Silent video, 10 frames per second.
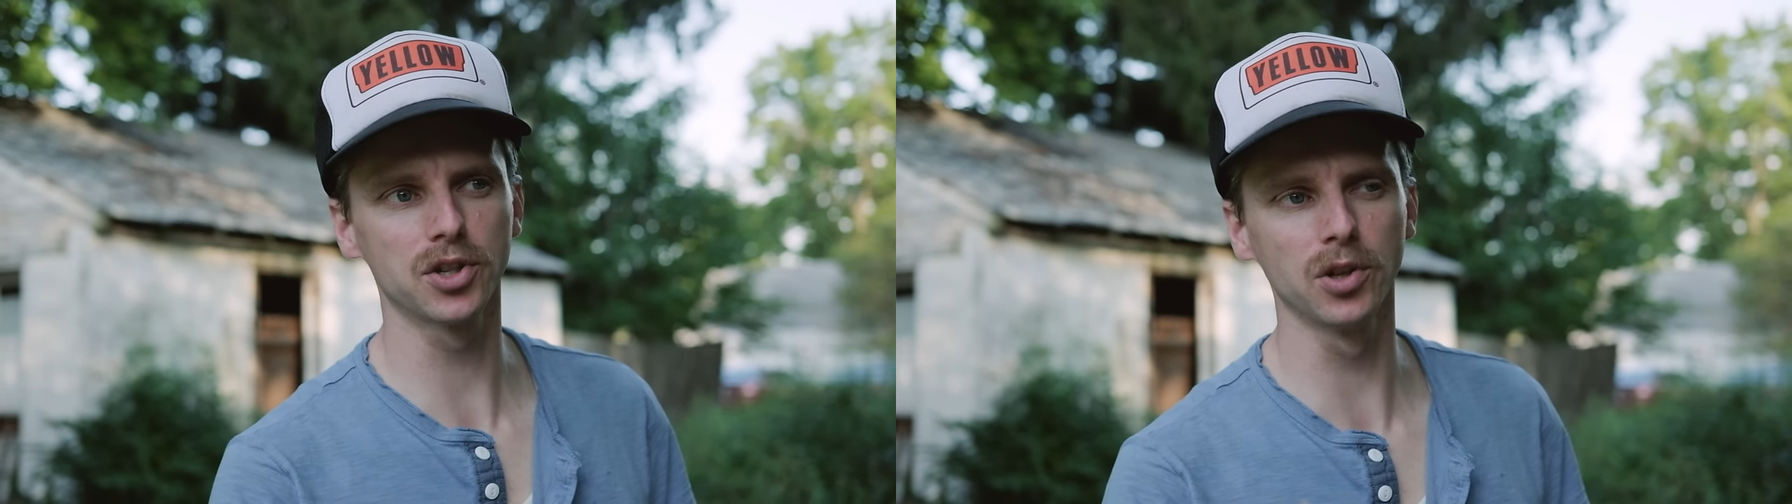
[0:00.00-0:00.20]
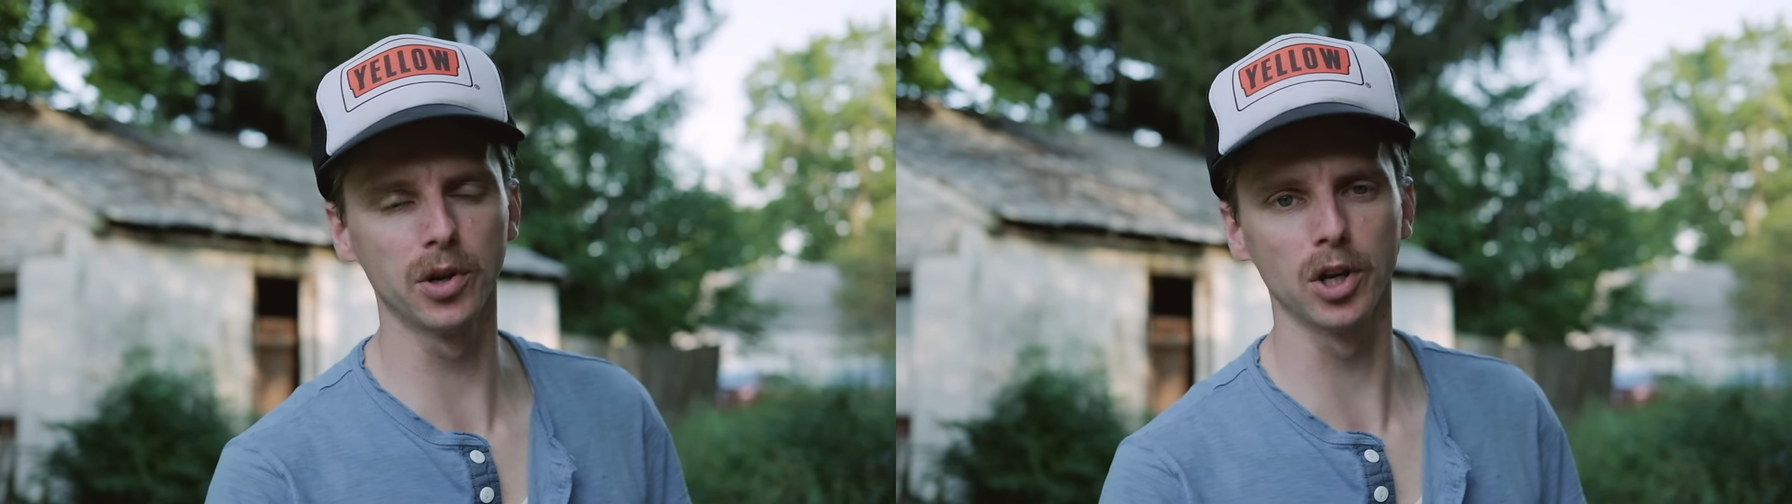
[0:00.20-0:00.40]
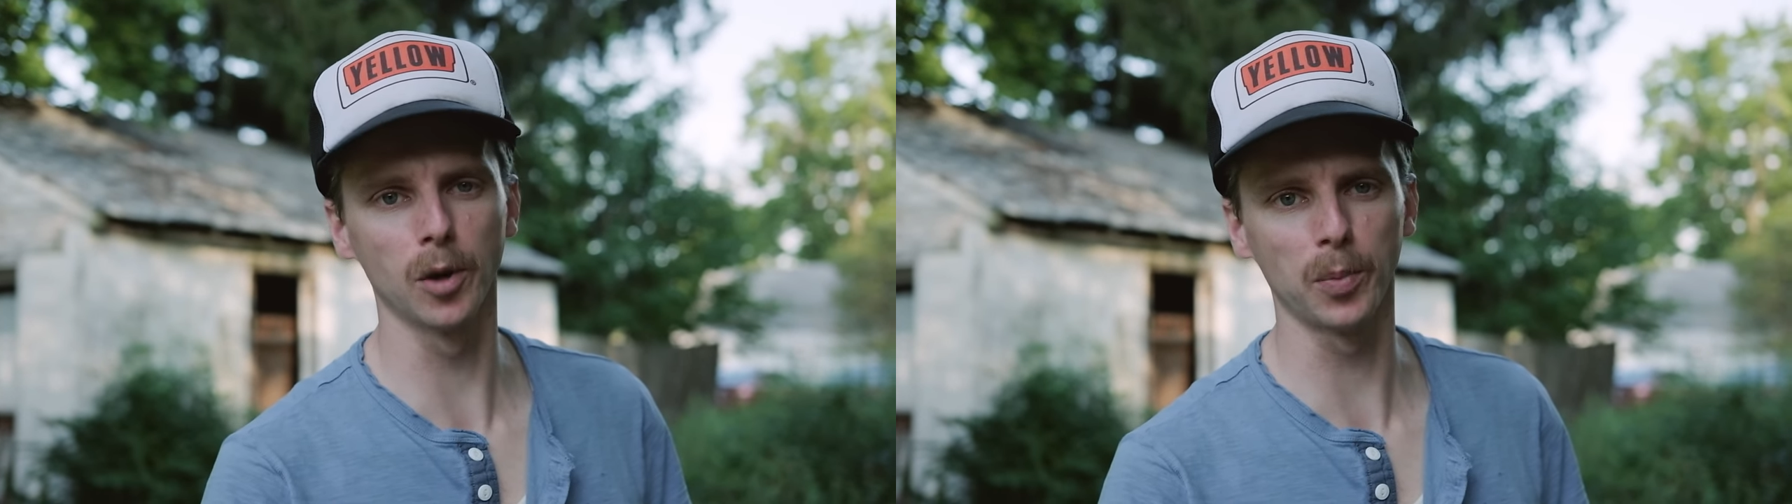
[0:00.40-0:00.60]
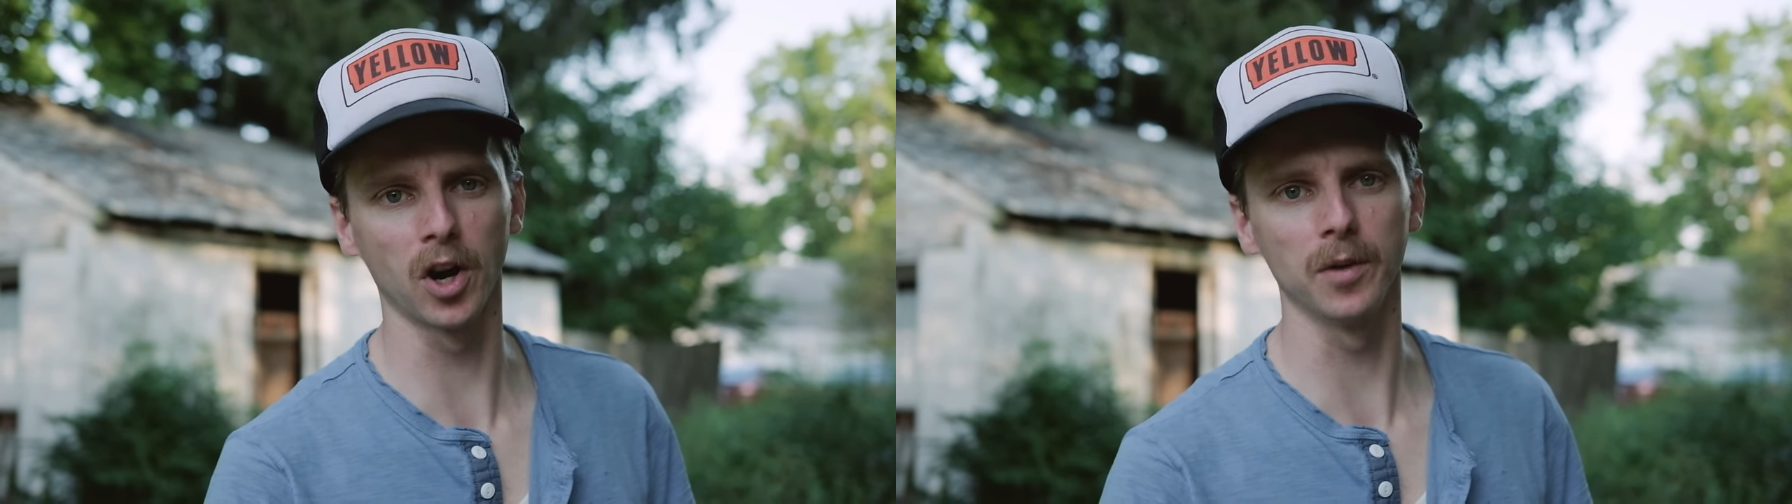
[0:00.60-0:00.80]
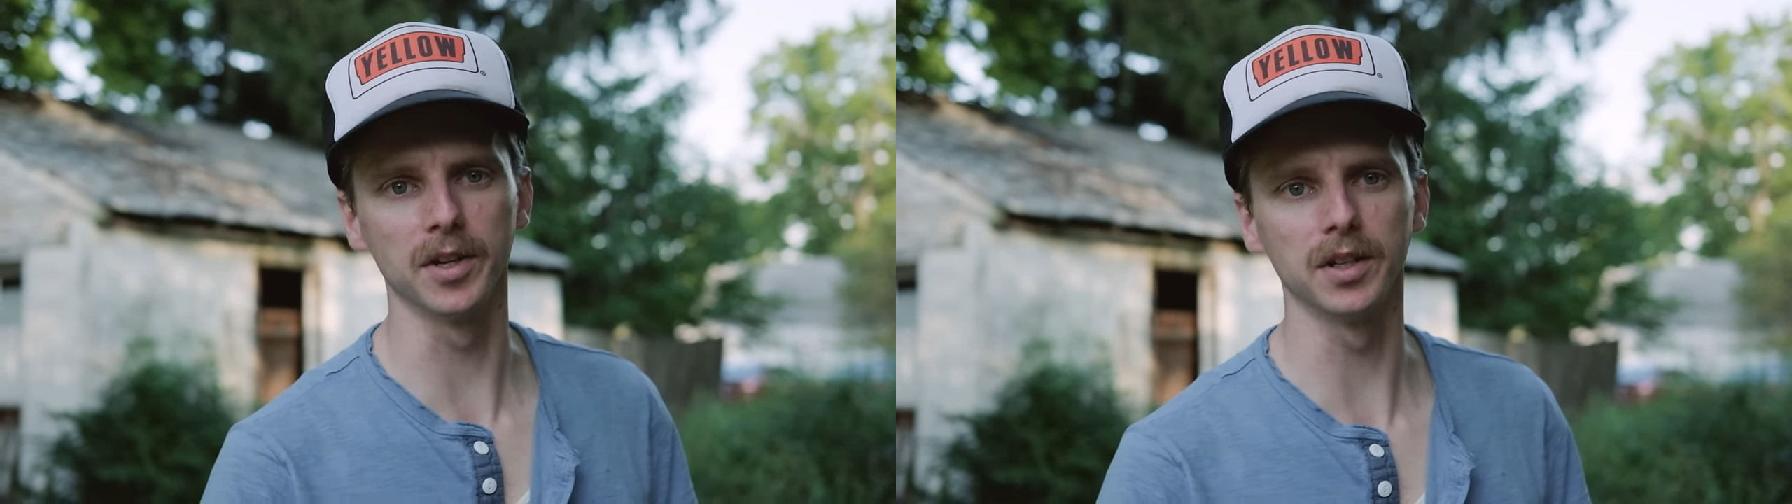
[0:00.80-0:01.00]
studio
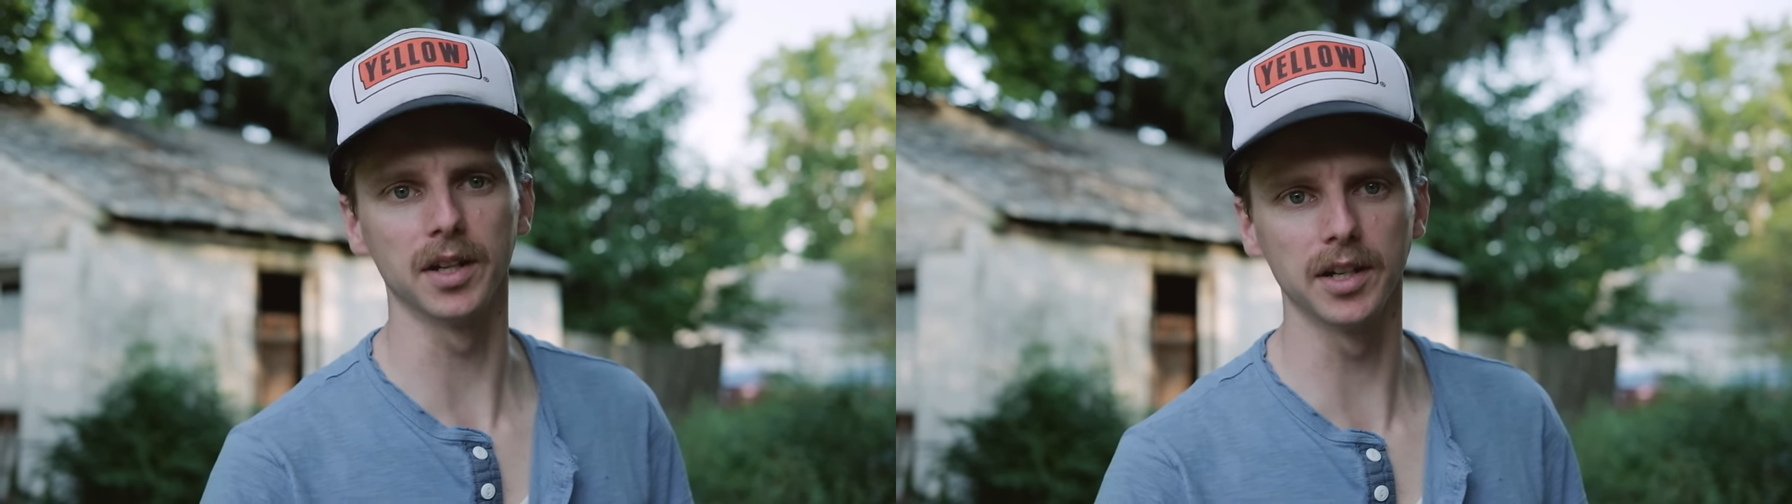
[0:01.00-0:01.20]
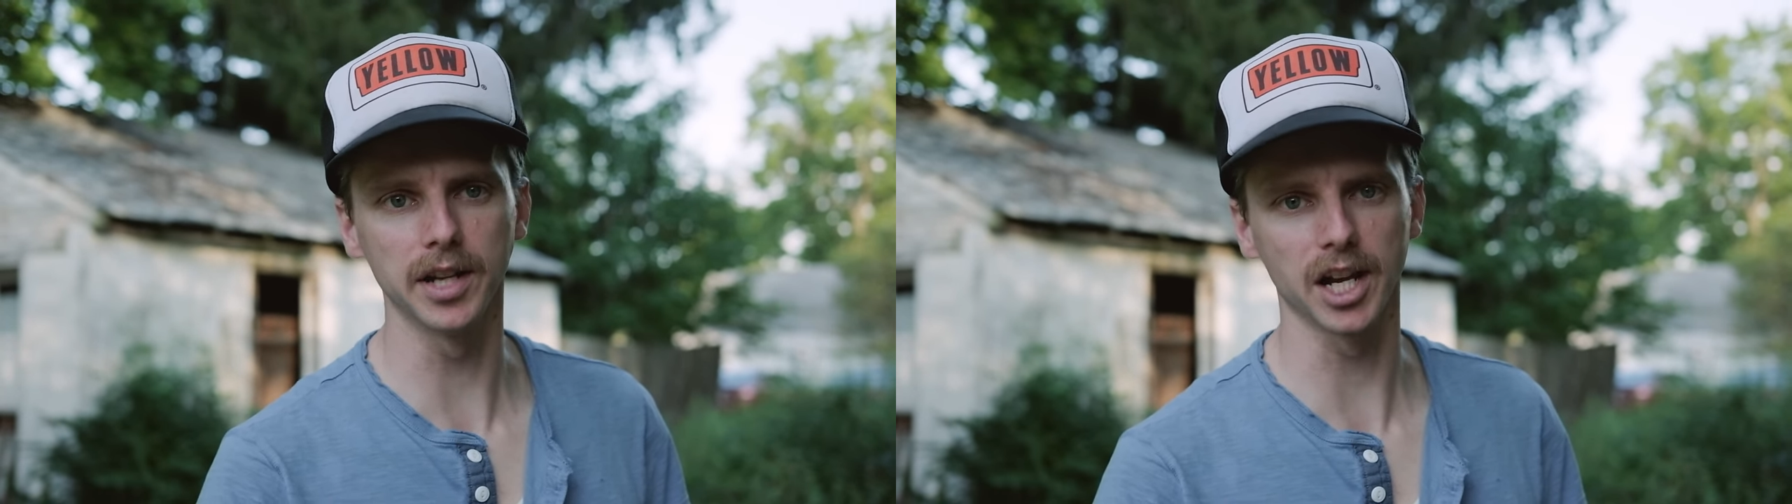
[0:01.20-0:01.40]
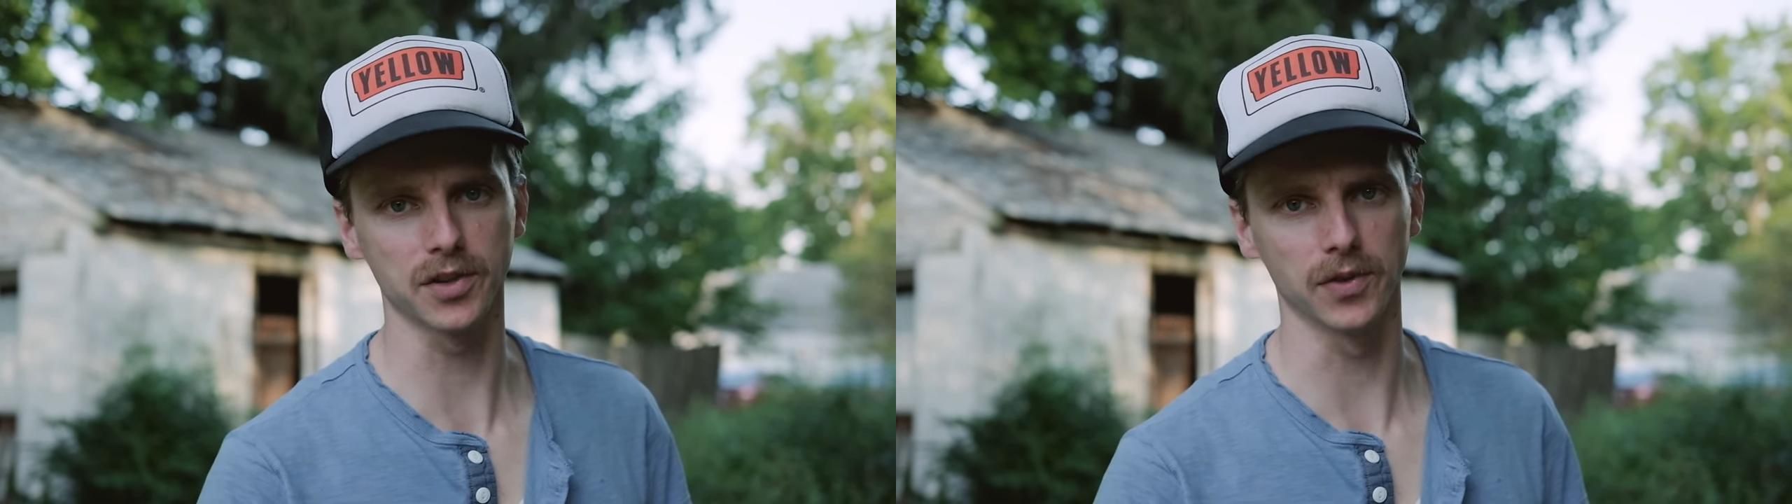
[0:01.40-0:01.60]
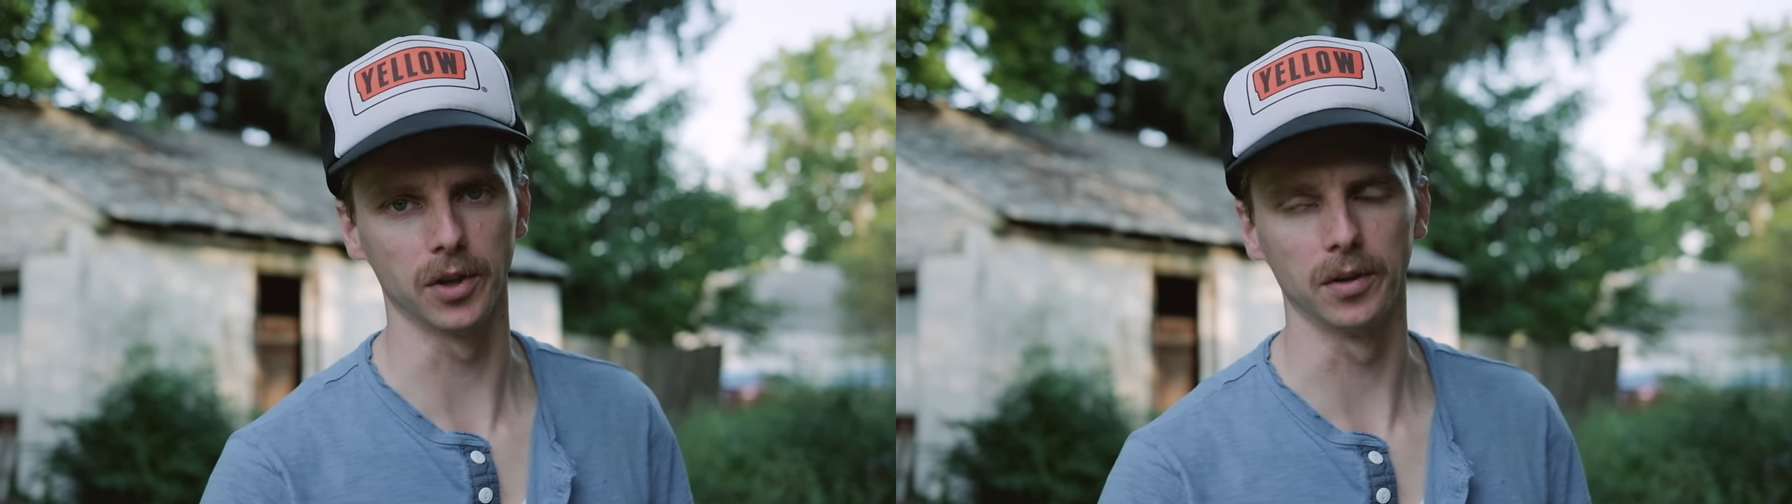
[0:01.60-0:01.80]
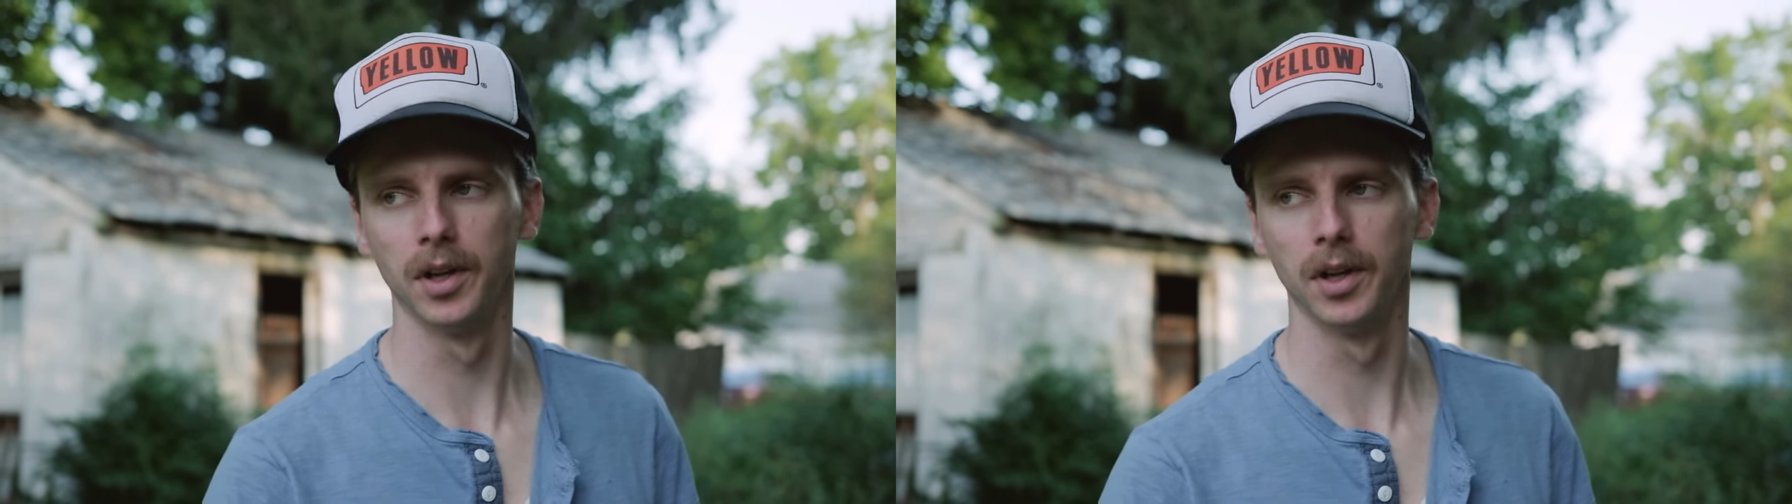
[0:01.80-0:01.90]
apartment in Nashville.